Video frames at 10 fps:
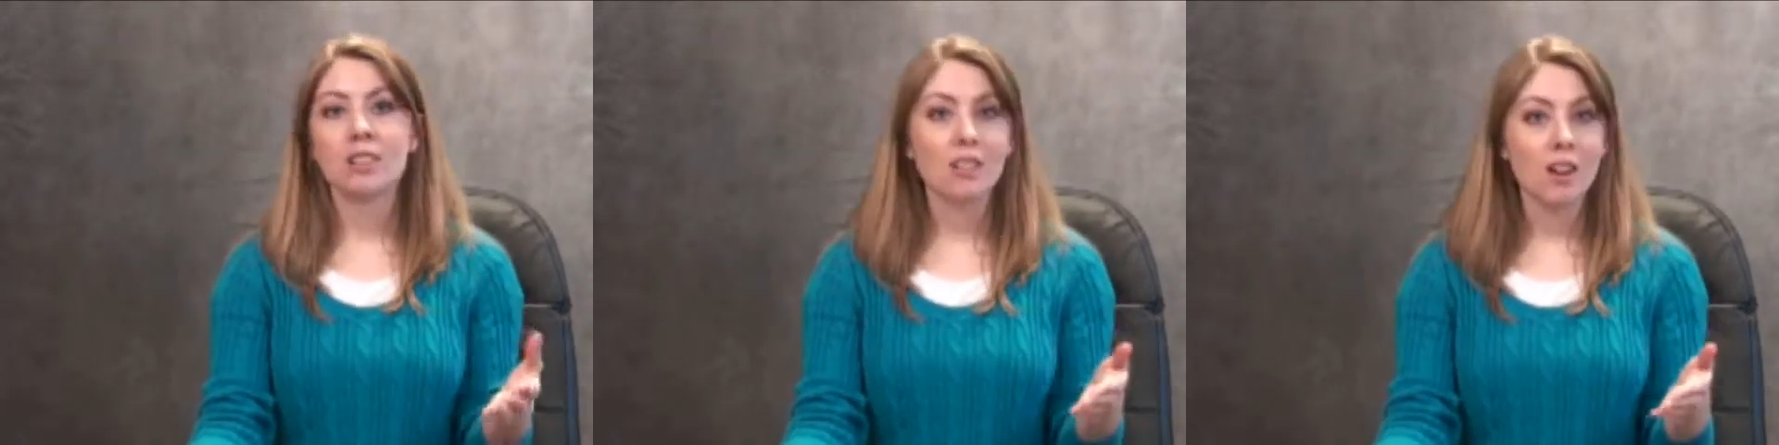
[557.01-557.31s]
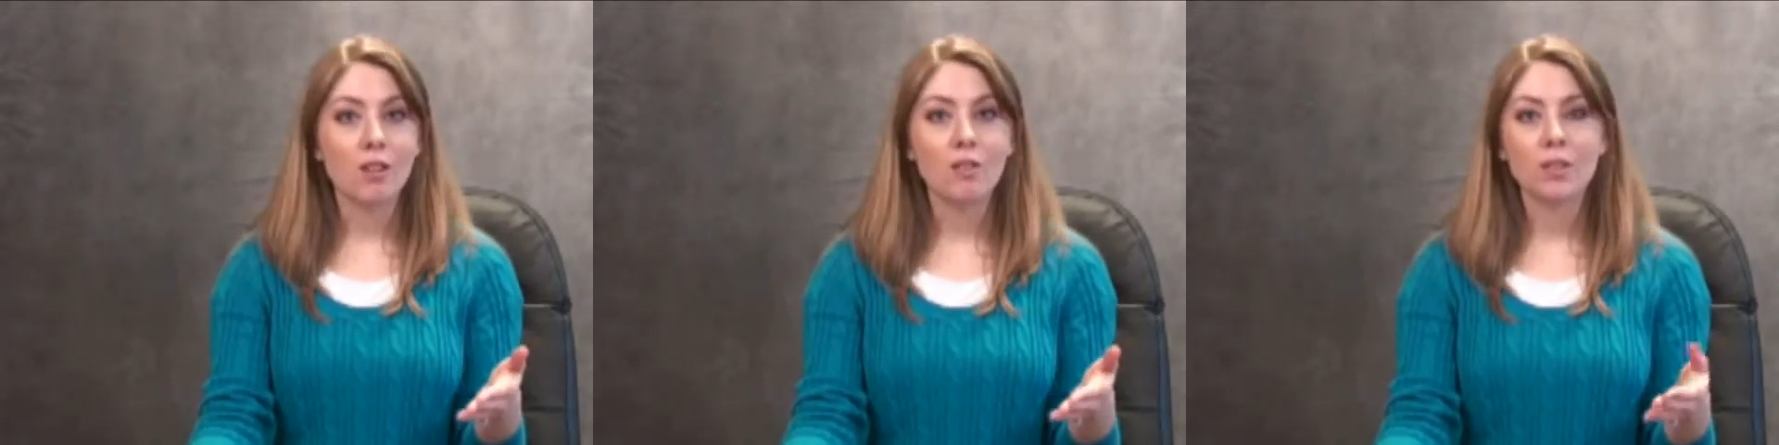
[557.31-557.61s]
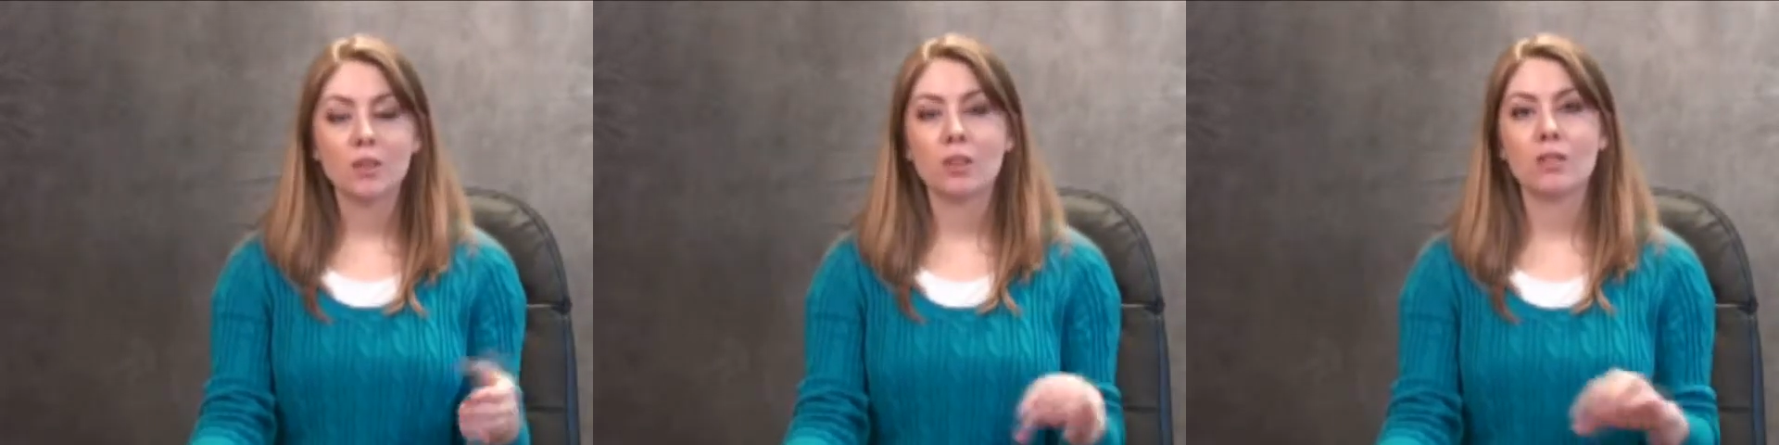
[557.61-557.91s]

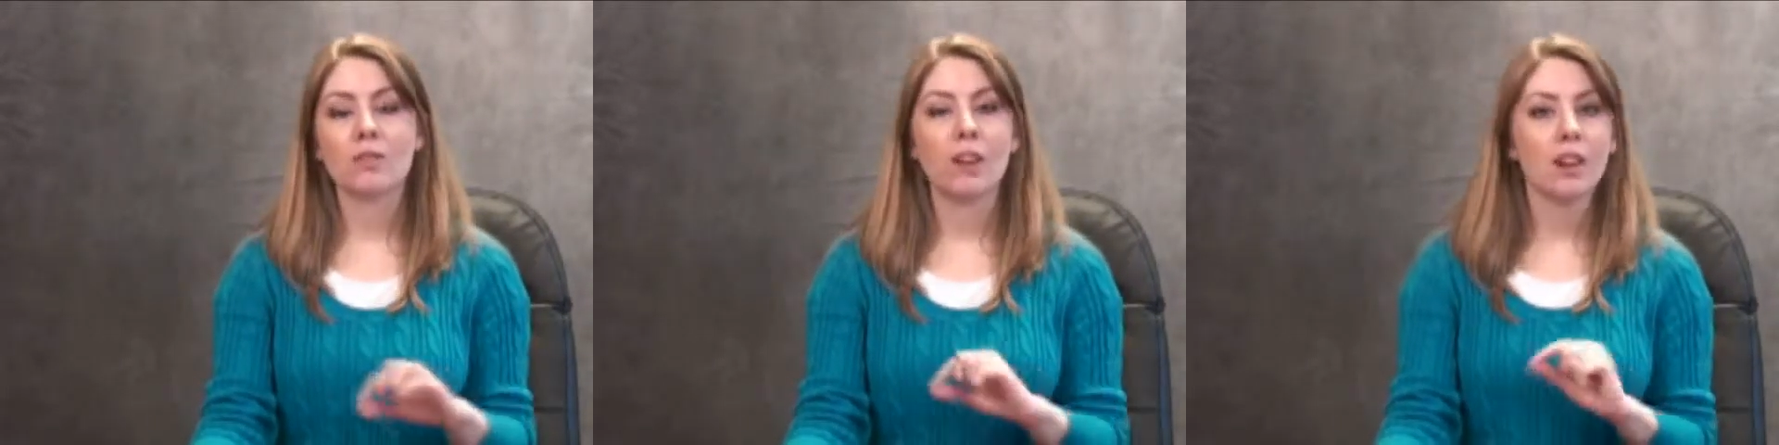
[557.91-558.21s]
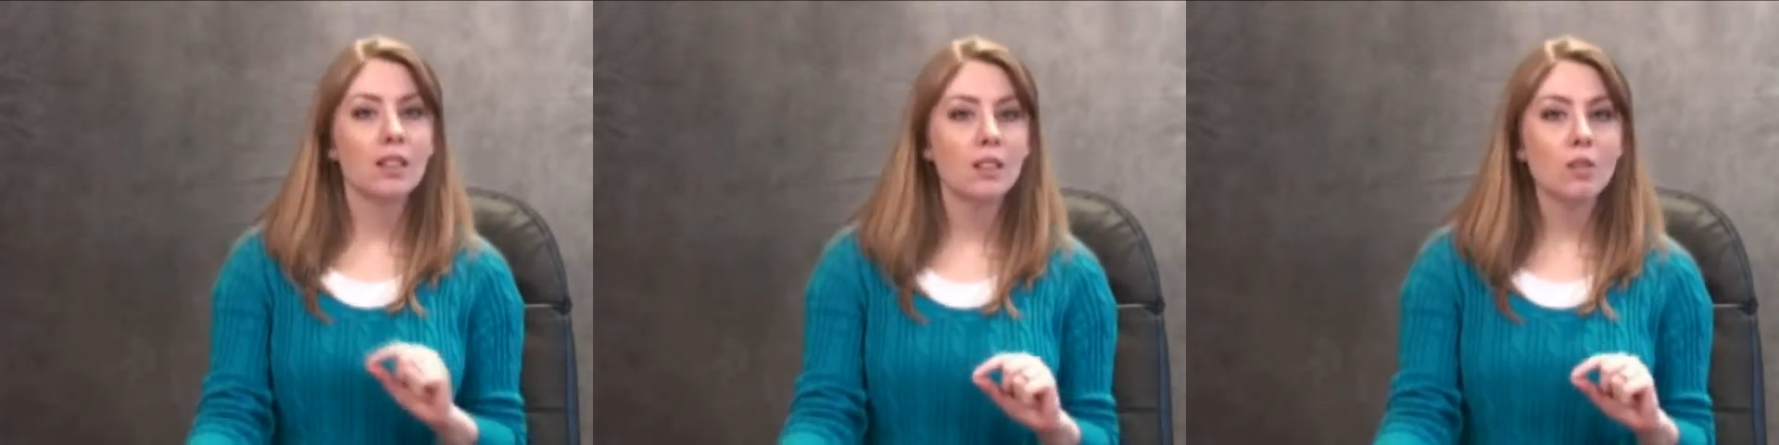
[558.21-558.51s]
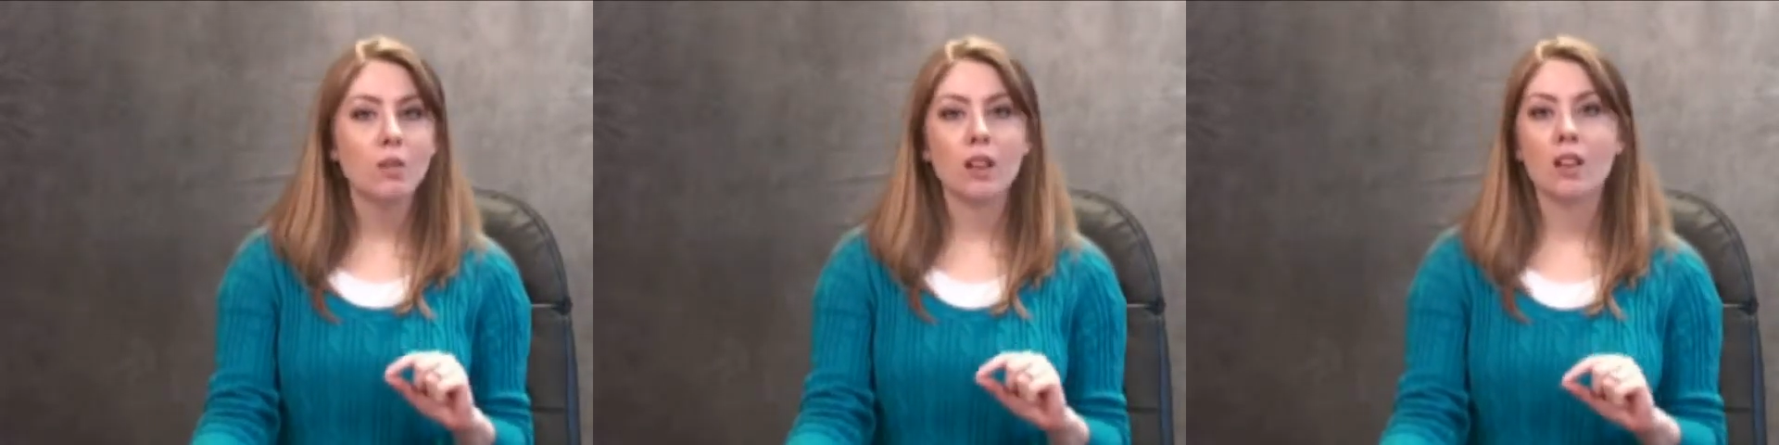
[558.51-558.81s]
stove, so we use very
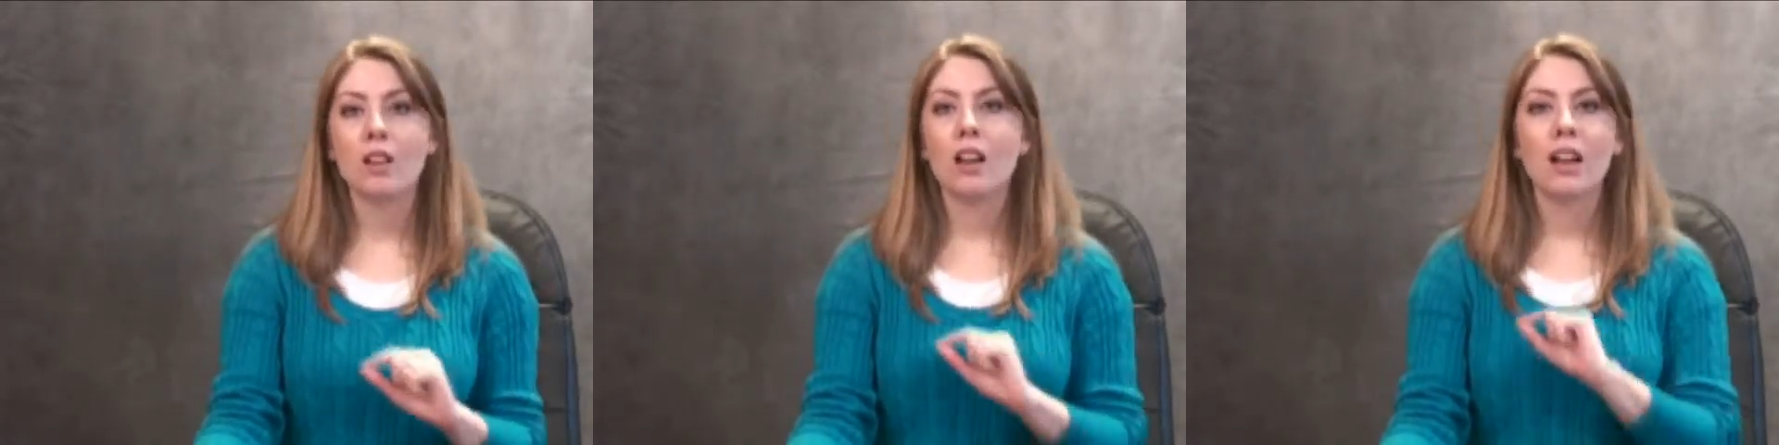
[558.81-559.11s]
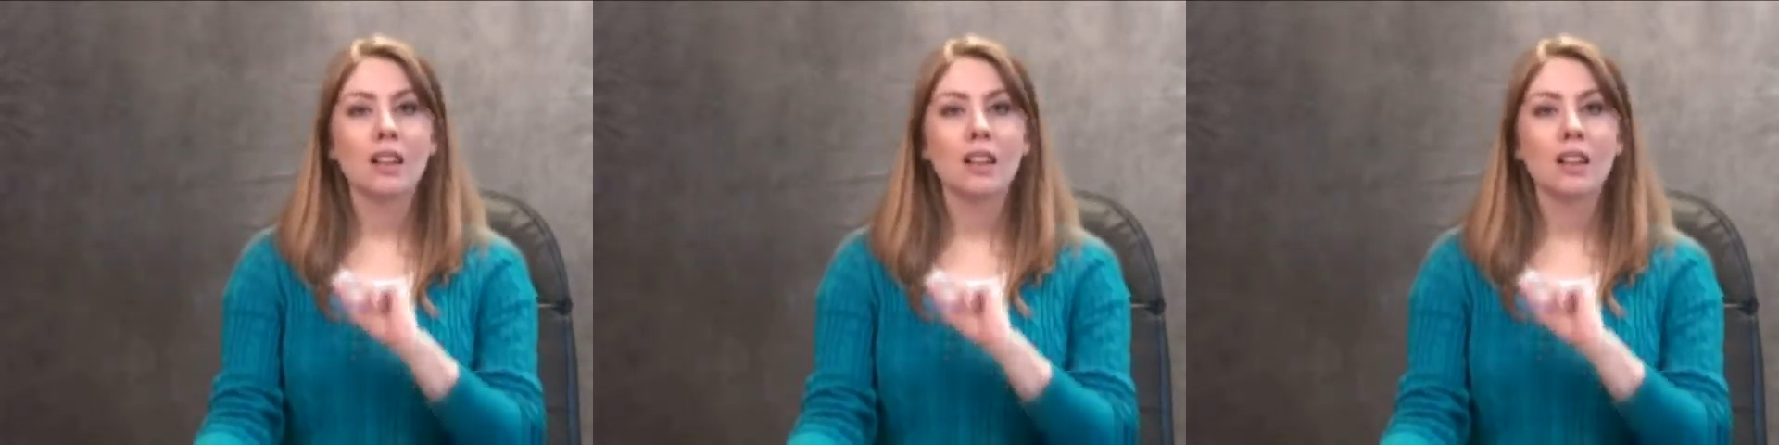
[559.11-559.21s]
little oil,